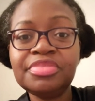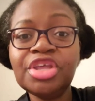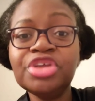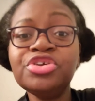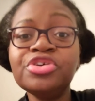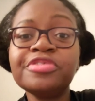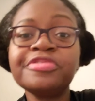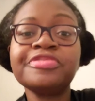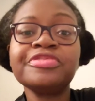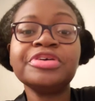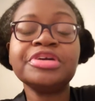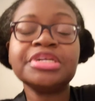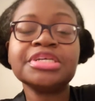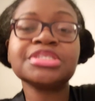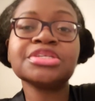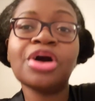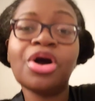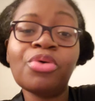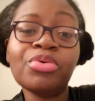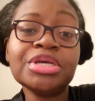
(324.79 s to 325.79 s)
Your friend is
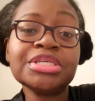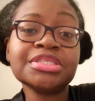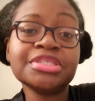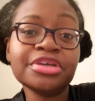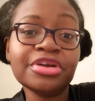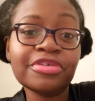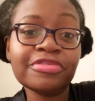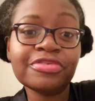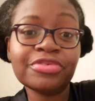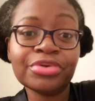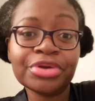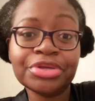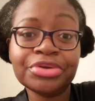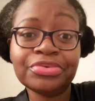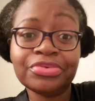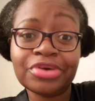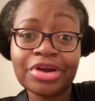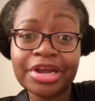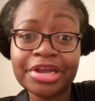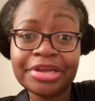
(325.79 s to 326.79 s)
always there for you,
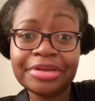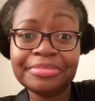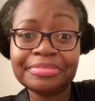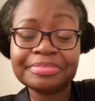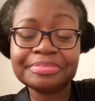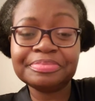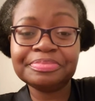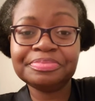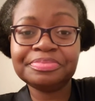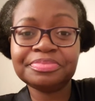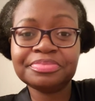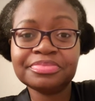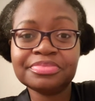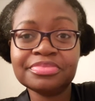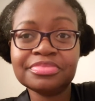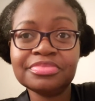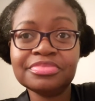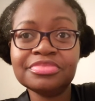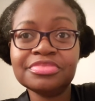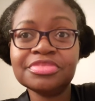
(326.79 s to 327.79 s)
right?
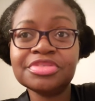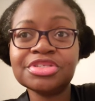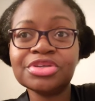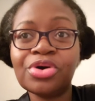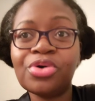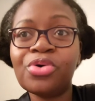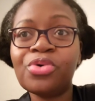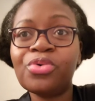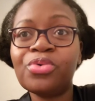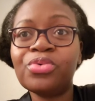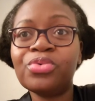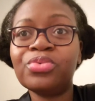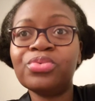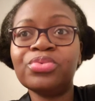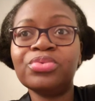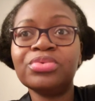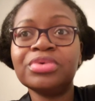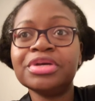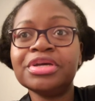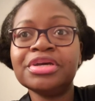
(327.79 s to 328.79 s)
So
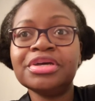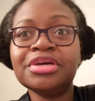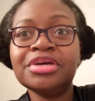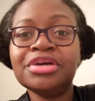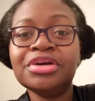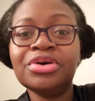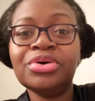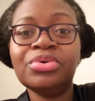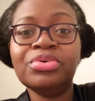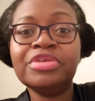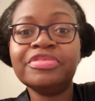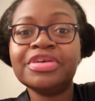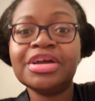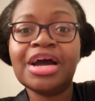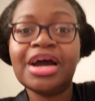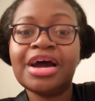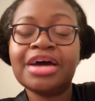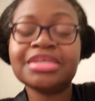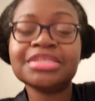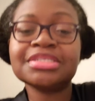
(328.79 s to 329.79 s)
with
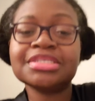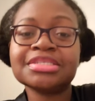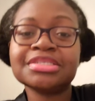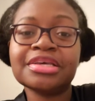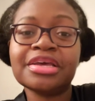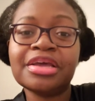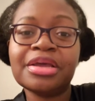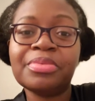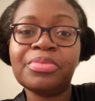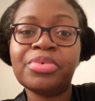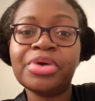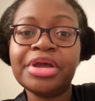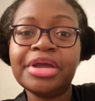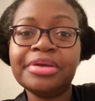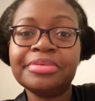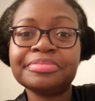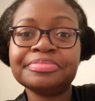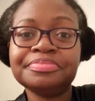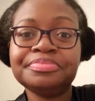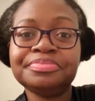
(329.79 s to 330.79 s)
God, it's the same
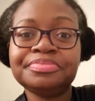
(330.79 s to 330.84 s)
way.